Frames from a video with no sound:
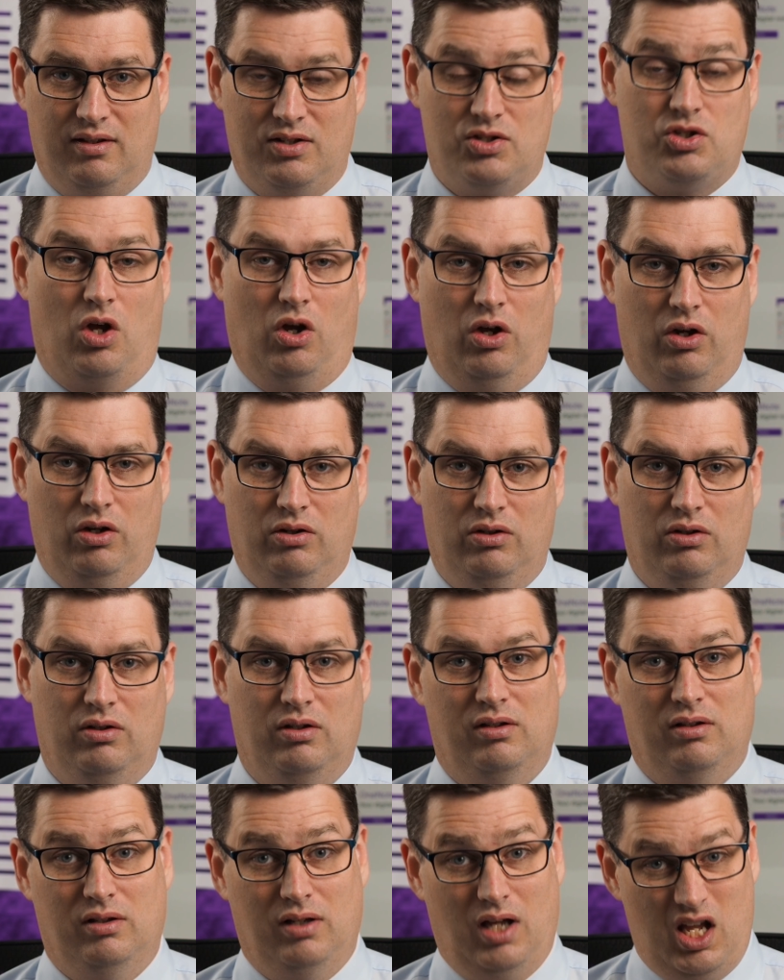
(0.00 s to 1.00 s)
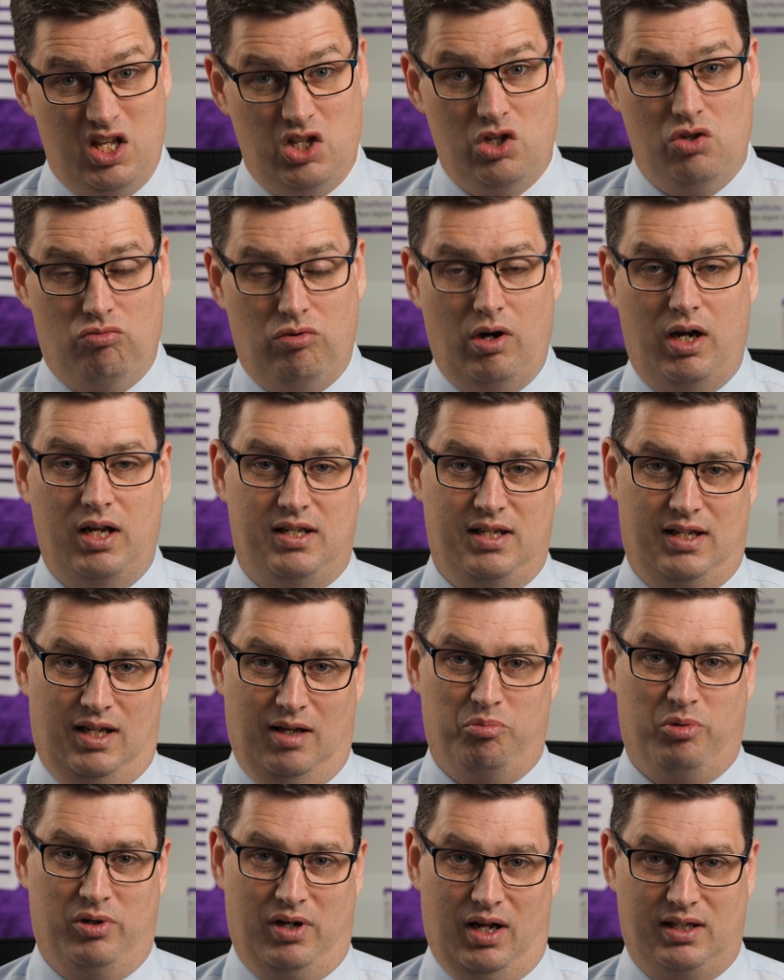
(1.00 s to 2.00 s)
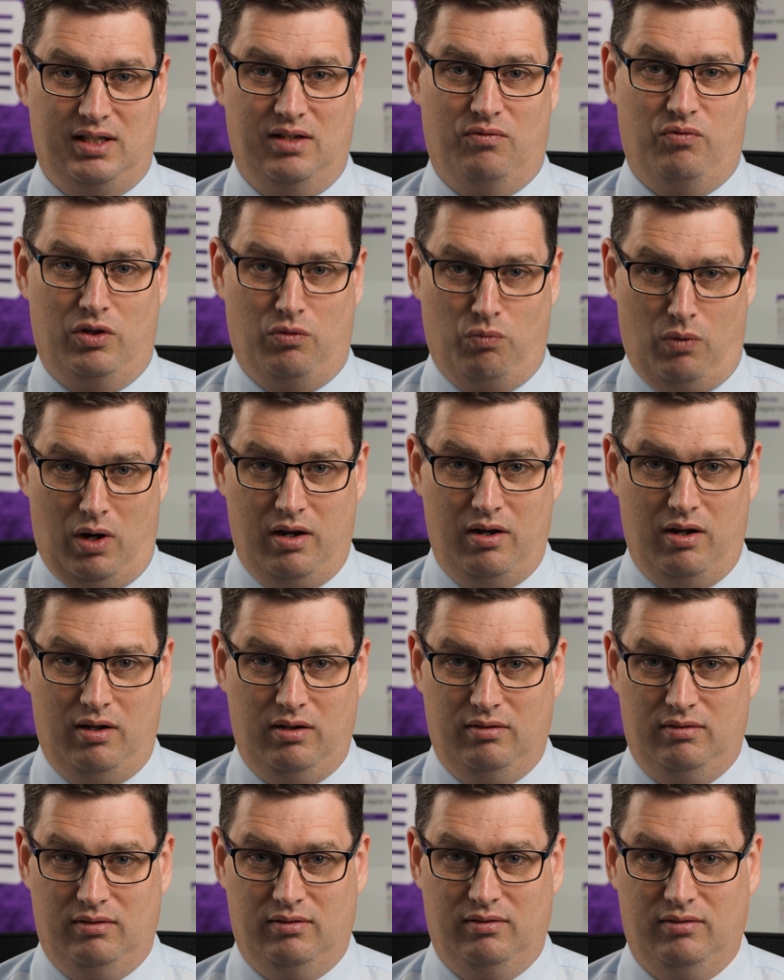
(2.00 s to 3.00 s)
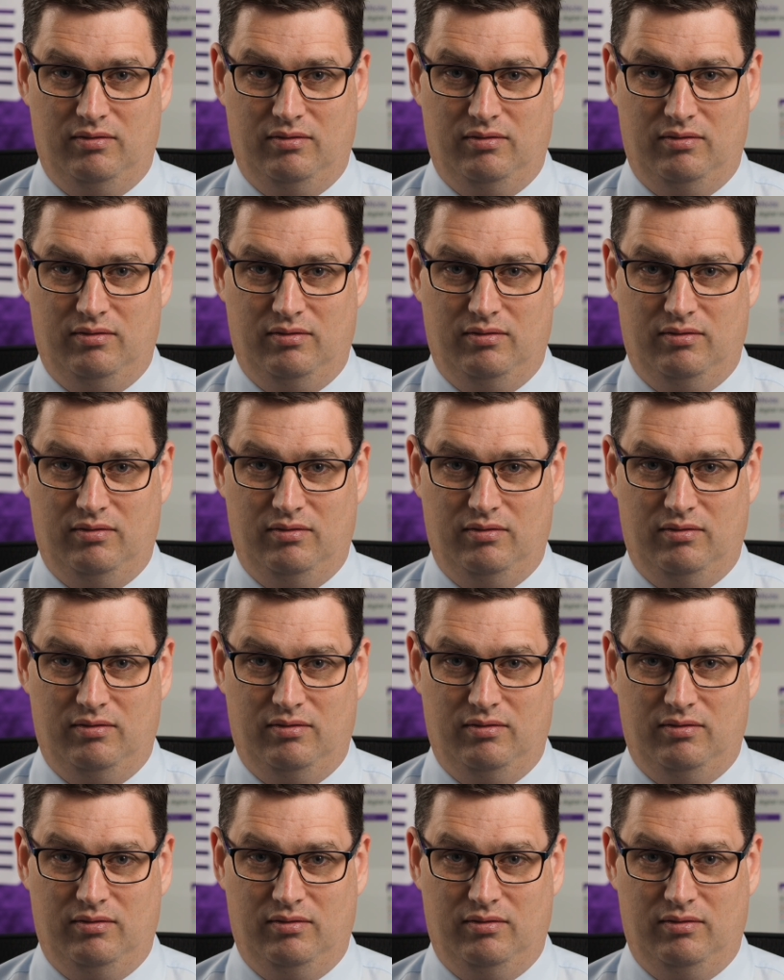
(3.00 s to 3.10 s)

So, are you ready to get productive with OneNote?